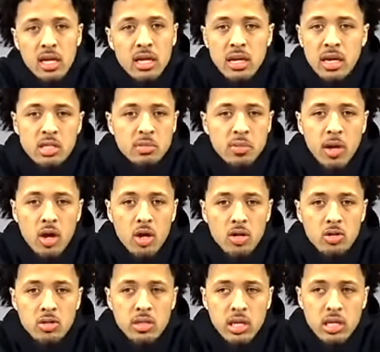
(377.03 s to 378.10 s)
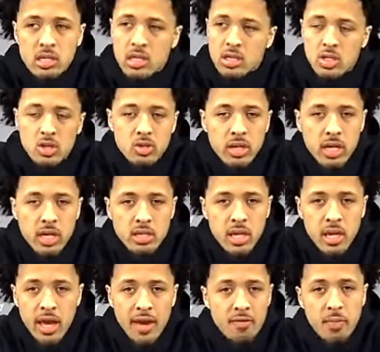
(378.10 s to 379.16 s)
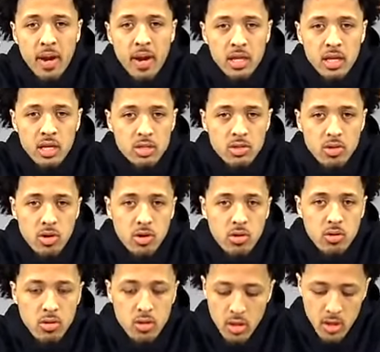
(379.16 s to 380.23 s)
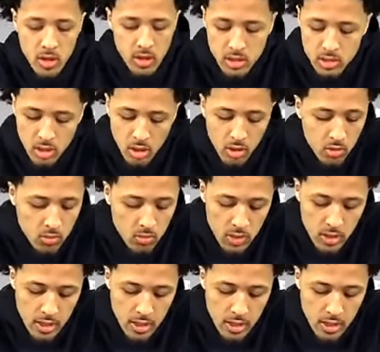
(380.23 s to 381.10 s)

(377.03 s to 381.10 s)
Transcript: he cares about all those things because those are things that everybody can control. So,